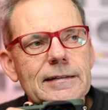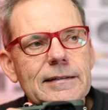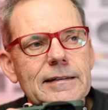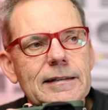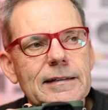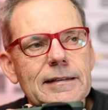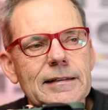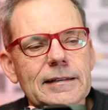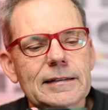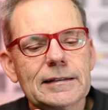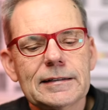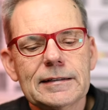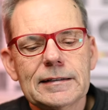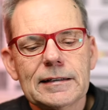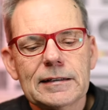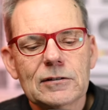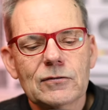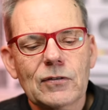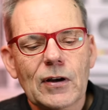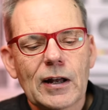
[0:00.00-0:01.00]

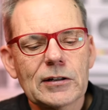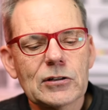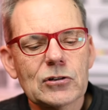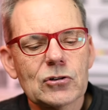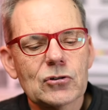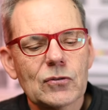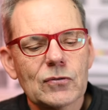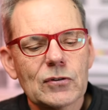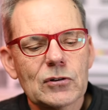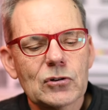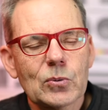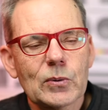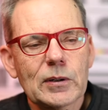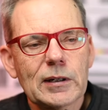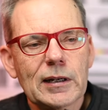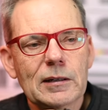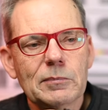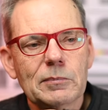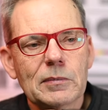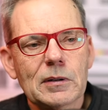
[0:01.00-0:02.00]
The advantage of the
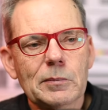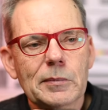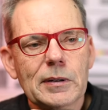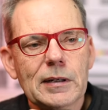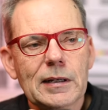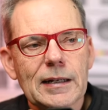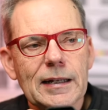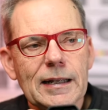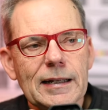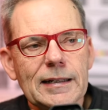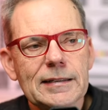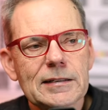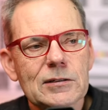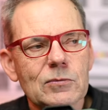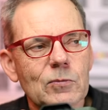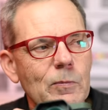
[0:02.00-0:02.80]
twenty-eight millimeter lens